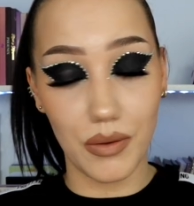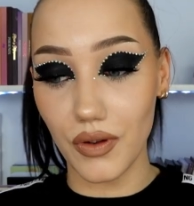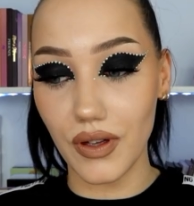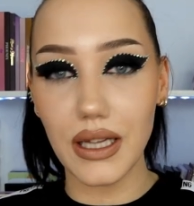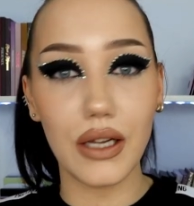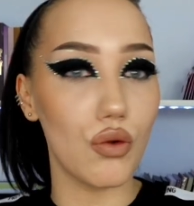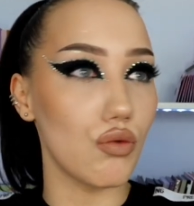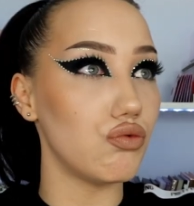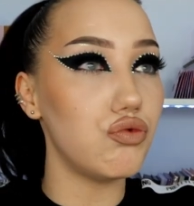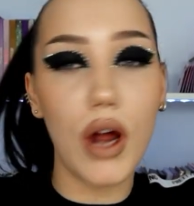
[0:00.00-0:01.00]
I'm not saying like
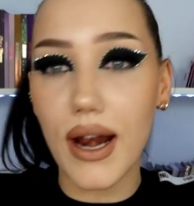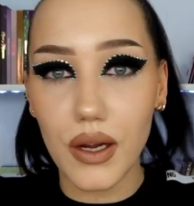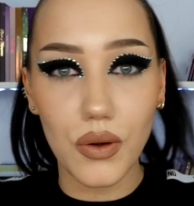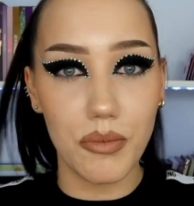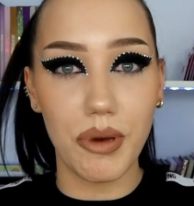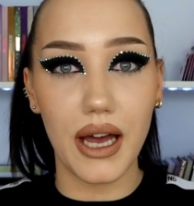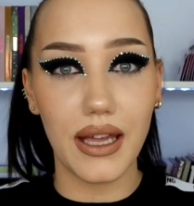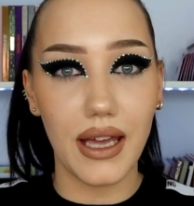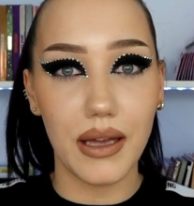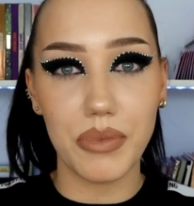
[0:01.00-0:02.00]
run out and buy
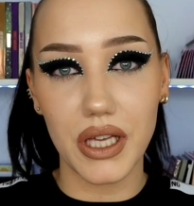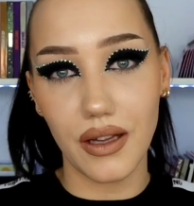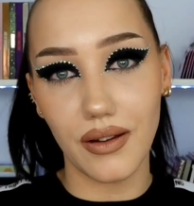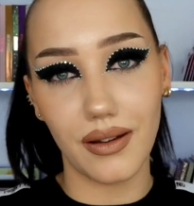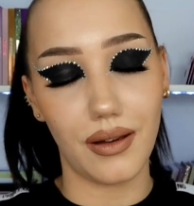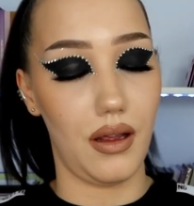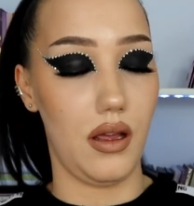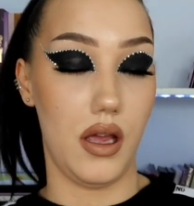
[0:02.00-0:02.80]
it because